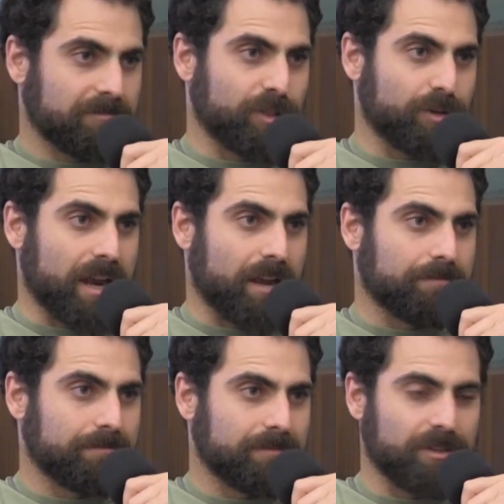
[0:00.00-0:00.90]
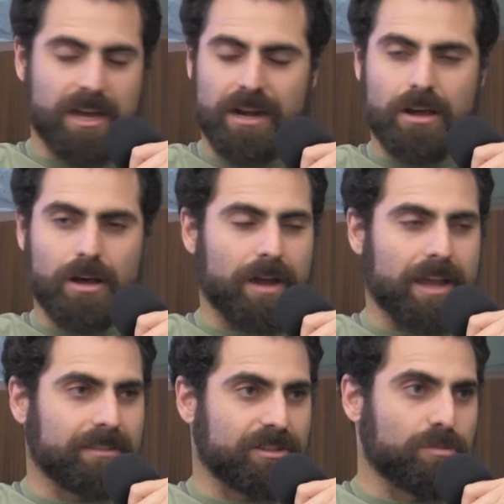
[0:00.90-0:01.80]
You got it right. You got it all
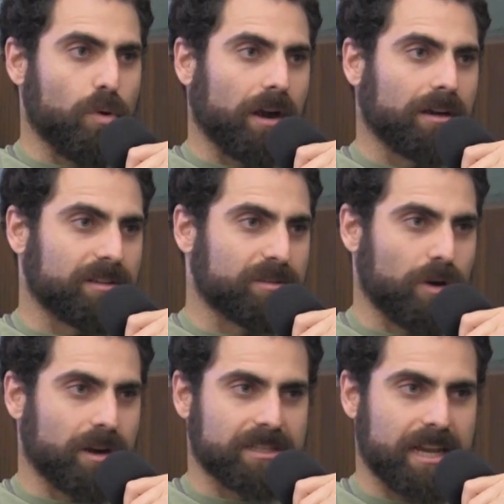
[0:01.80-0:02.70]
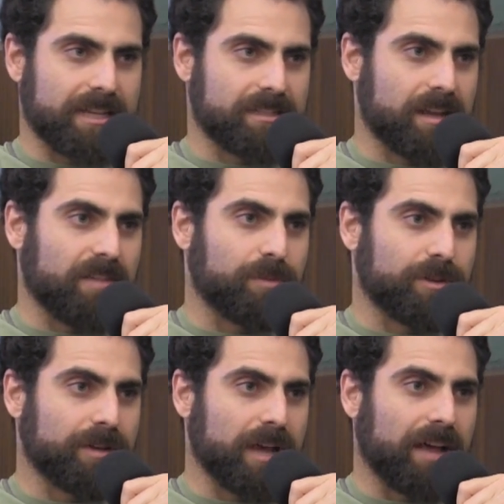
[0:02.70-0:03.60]
right. There's more. There's more exciting stuff, but
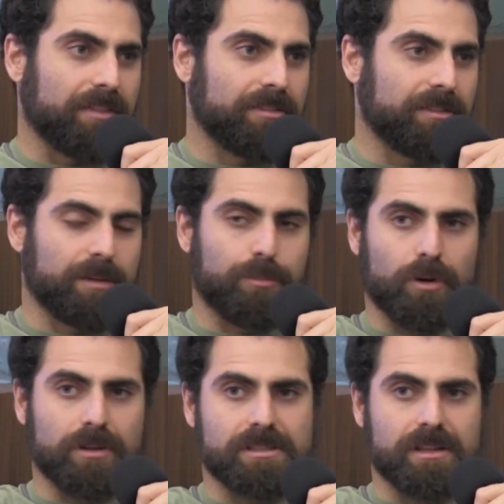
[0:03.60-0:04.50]
you got the important stuff.